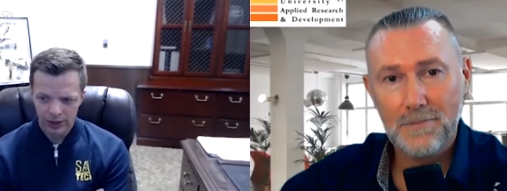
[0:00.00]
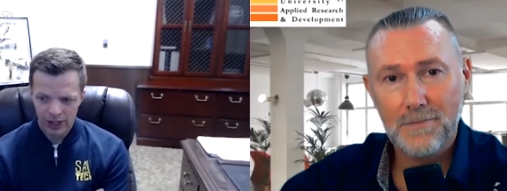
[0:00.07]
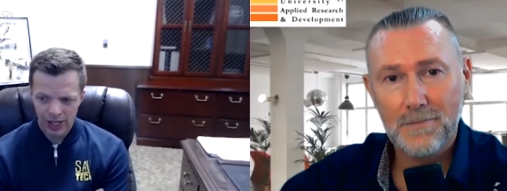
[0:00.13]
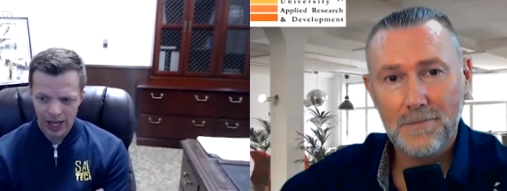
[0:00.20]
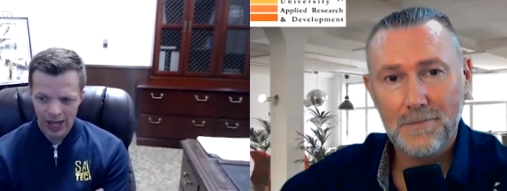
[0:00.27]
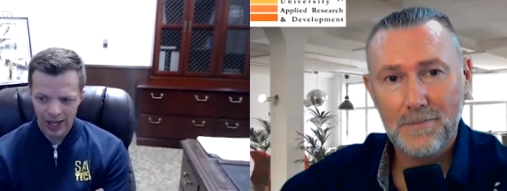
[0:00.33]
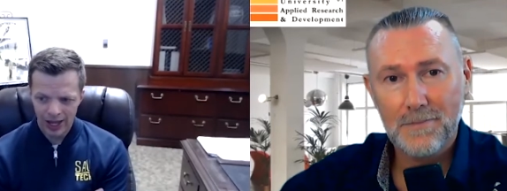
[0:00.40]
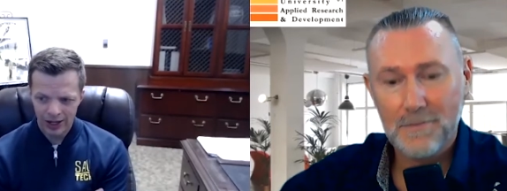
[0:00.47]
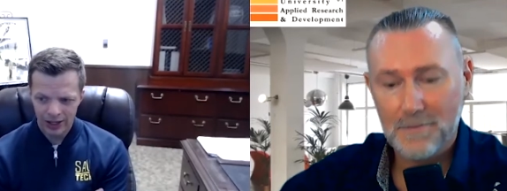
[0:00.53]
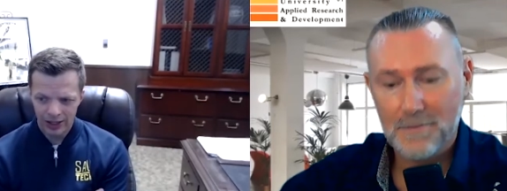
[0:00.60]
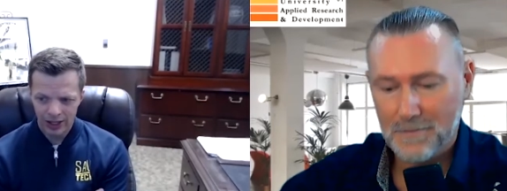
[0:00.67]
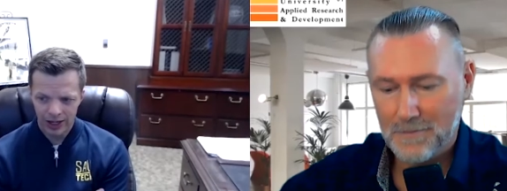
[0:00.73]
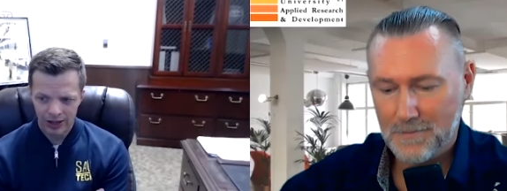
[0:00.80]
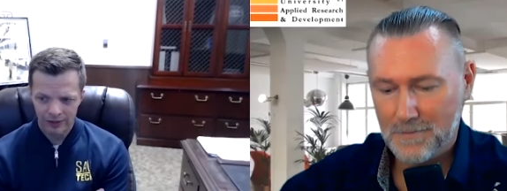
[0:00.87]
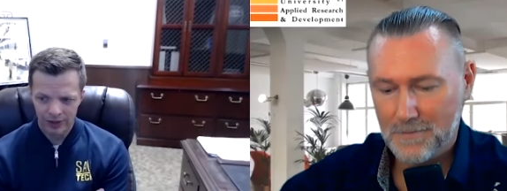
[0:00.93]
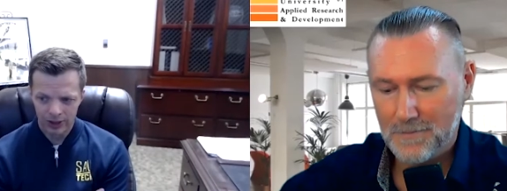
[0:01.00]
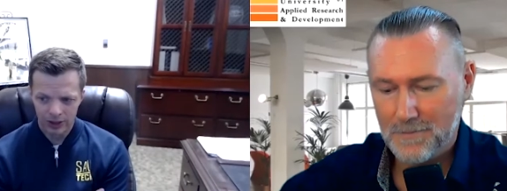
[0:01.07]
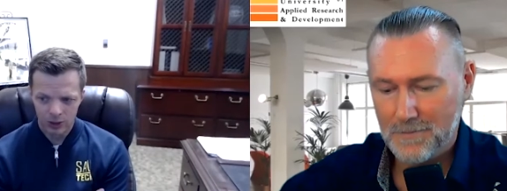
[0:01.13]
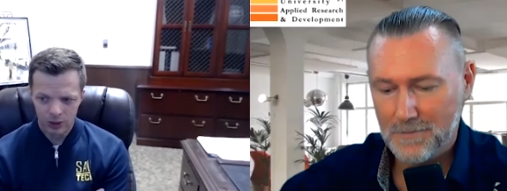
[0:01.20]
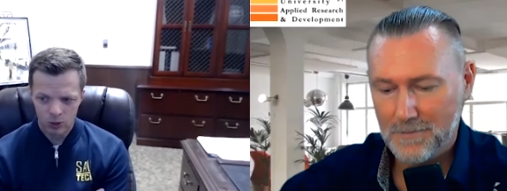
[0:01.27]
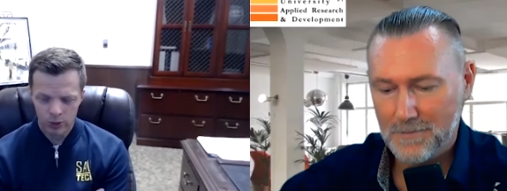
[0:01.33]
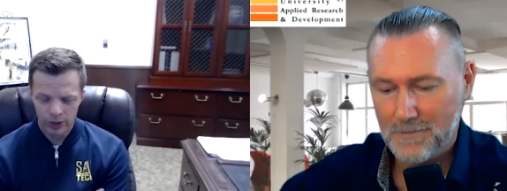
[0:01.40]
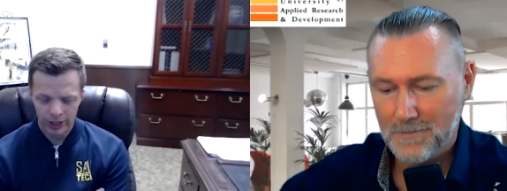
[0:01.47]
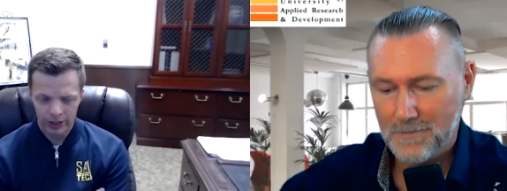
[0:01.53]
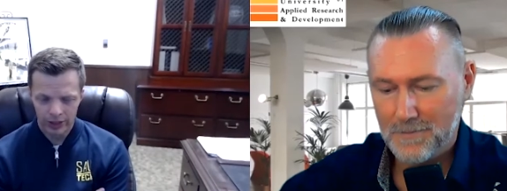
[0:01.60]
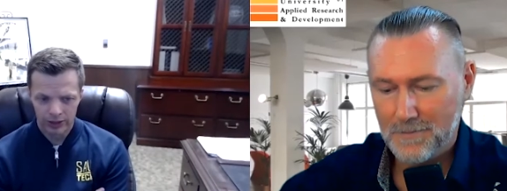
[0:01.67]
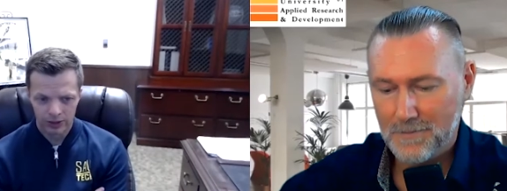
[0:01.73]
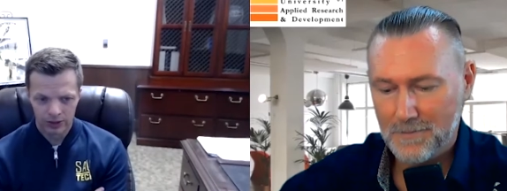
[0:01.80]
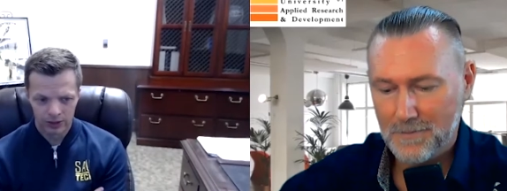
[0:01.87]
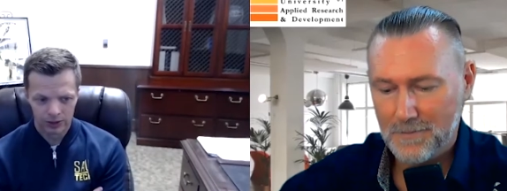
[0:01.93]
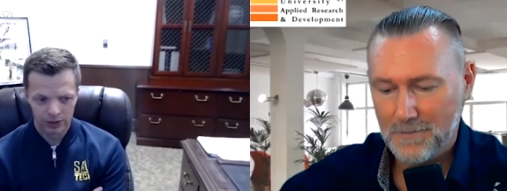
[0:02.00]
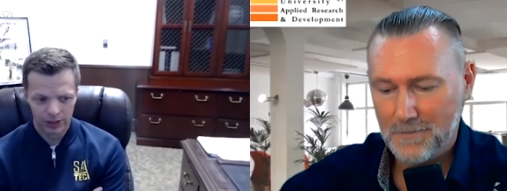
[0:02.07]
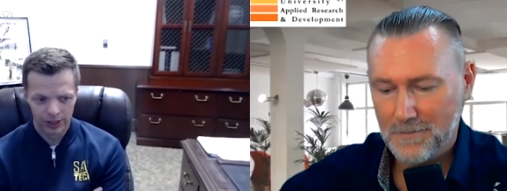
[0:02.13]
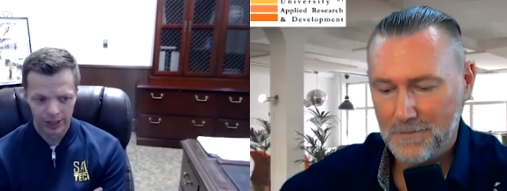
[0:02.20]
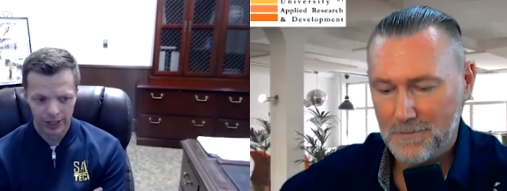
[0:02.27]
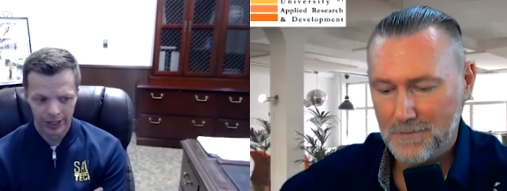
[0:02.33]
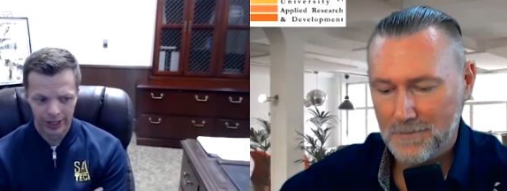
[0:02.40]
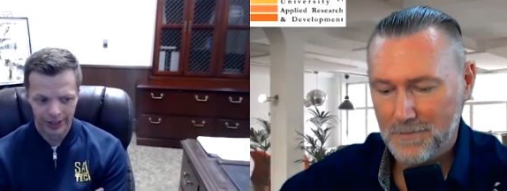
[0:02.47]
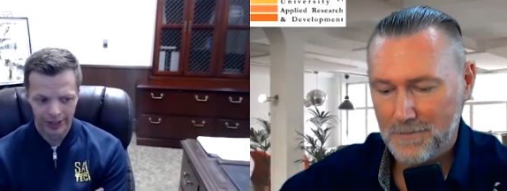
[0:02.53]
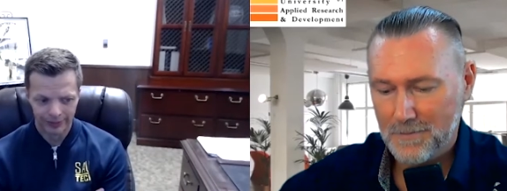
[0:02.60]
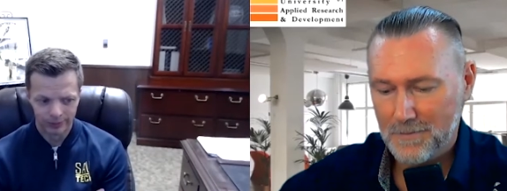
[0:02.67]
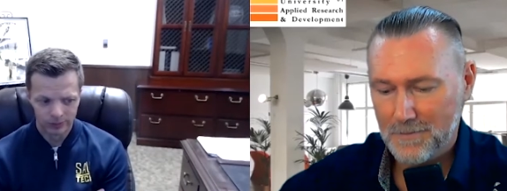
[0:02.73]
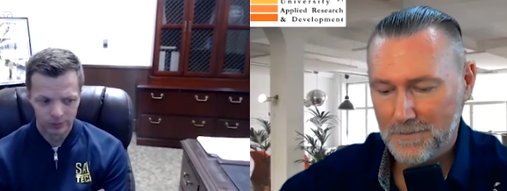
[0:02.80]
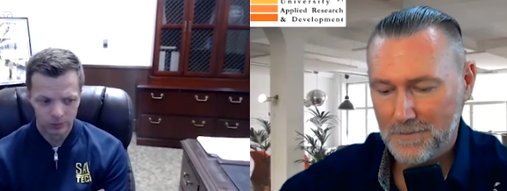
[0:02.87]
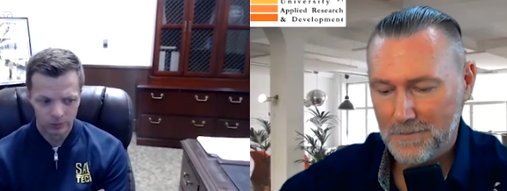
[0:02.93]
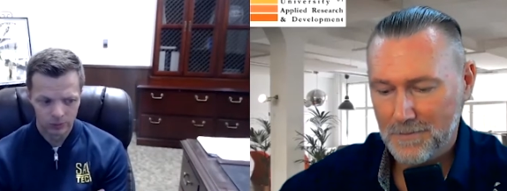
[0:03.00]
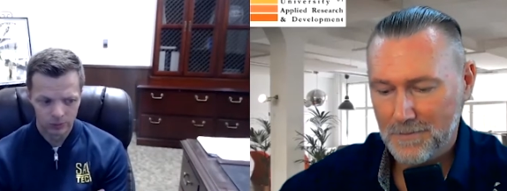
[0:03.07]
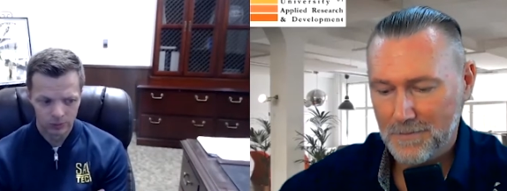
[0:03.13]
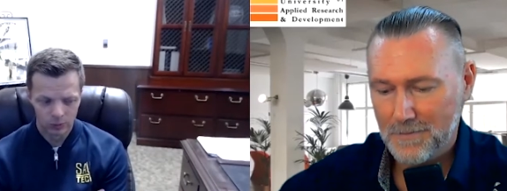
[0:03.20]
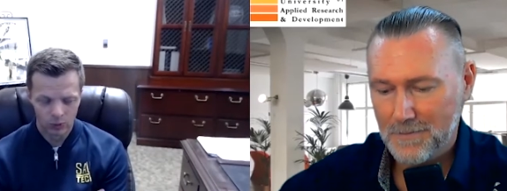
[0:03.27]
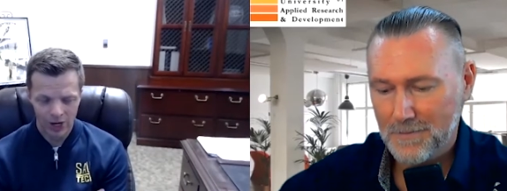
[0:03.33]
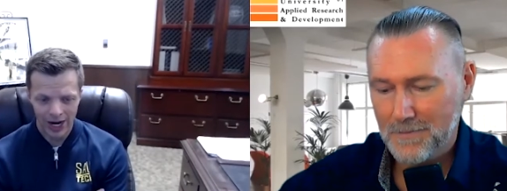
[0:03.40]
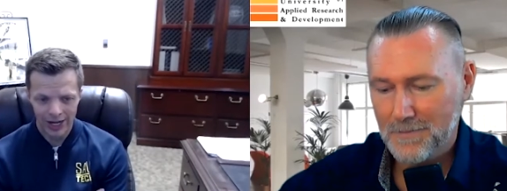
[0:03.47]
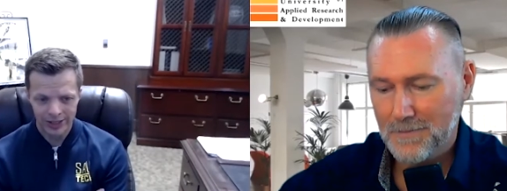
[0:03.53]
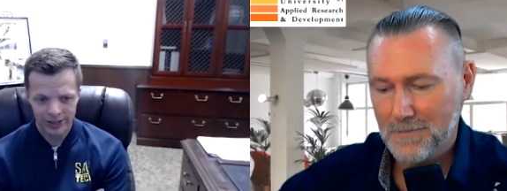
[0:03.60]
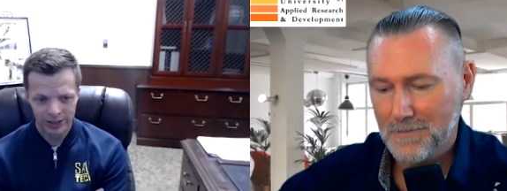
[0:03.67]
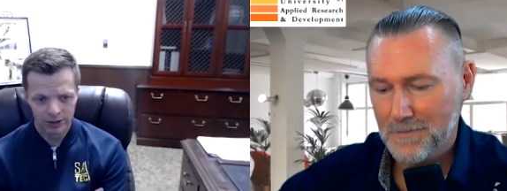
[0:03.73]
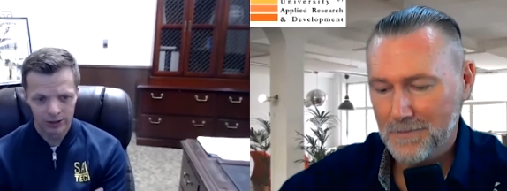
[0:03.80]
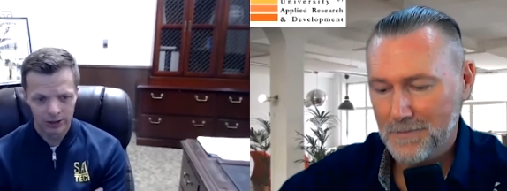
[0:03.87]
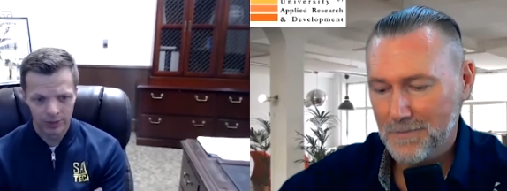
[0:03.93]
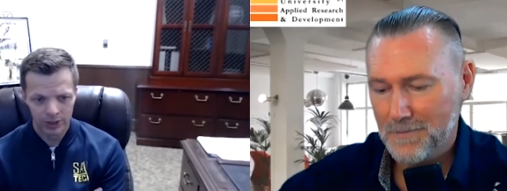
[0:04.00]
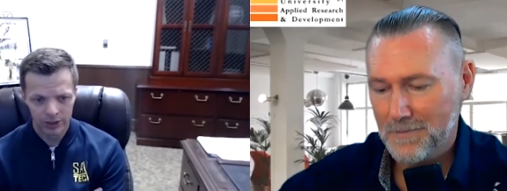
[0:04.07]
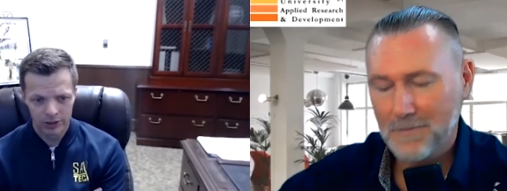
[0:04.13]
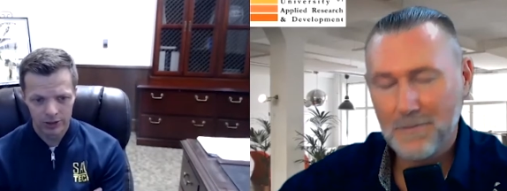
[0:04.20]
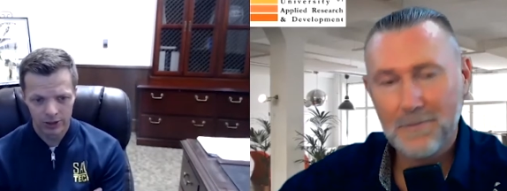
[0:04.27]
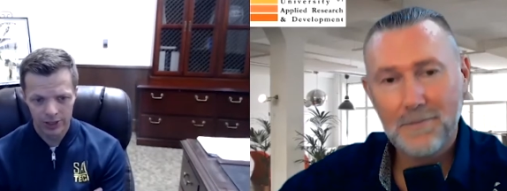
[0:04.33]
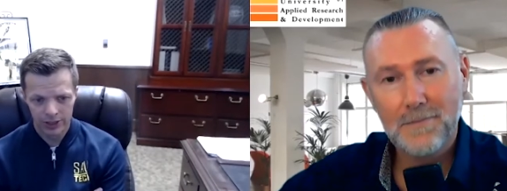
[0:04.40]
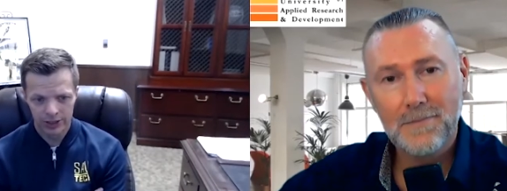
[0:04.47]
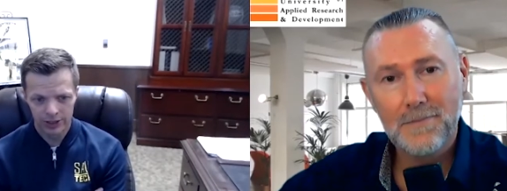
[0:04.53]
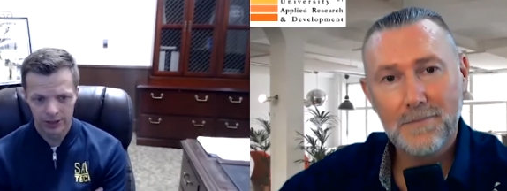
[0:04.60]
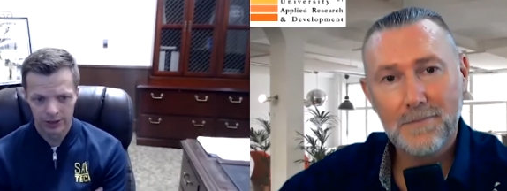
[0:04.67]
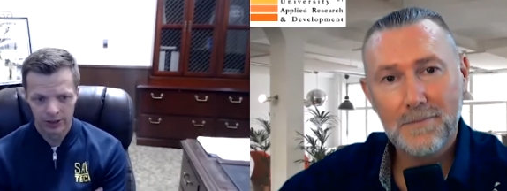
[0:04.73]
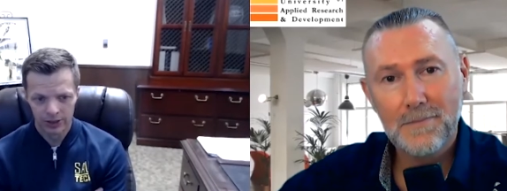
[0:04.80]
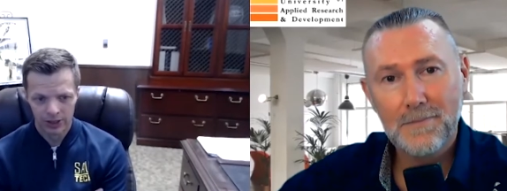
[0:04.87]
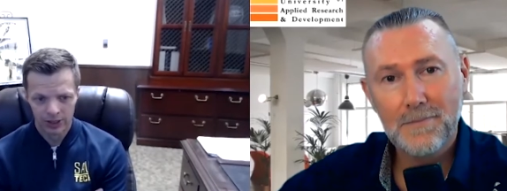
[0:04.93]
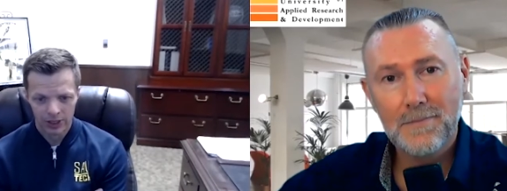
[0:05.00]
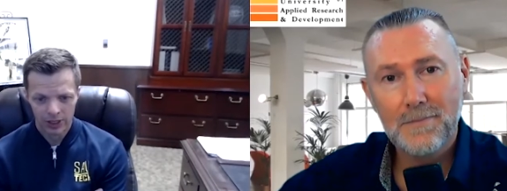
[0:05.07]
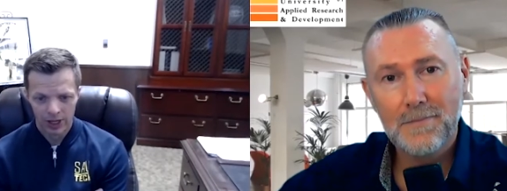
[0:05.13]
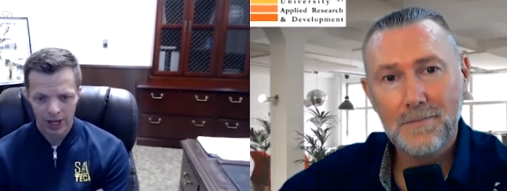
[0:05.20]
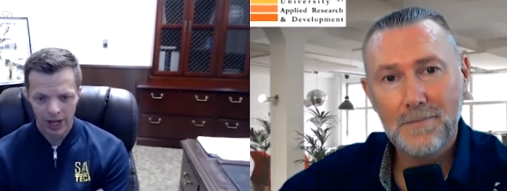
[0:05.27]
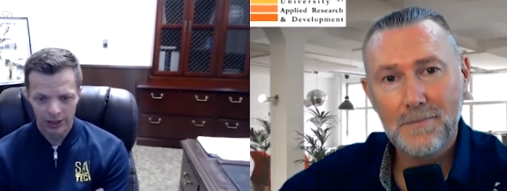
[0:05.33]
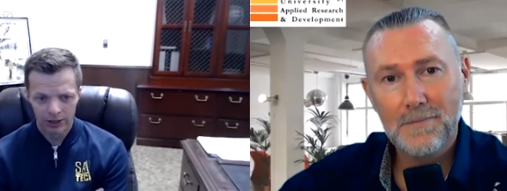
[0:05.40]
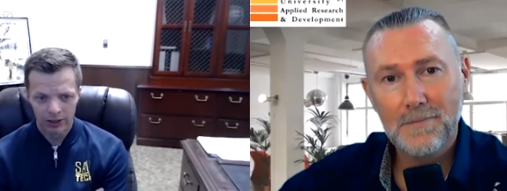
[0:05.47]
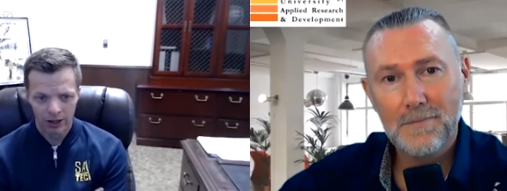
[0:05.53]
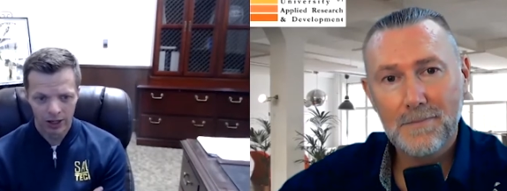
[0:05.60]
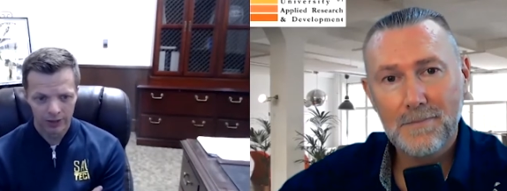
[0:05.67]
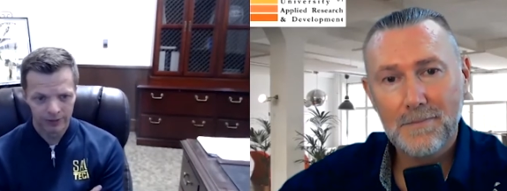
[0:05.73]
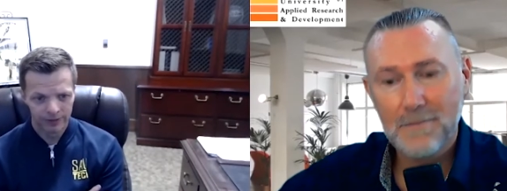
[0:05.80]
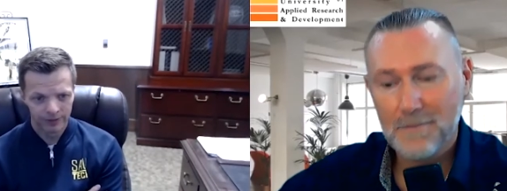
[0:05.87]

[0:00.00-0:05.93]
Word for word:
Speaker 1: I had a kind of a quick um, rise into administration. I taught.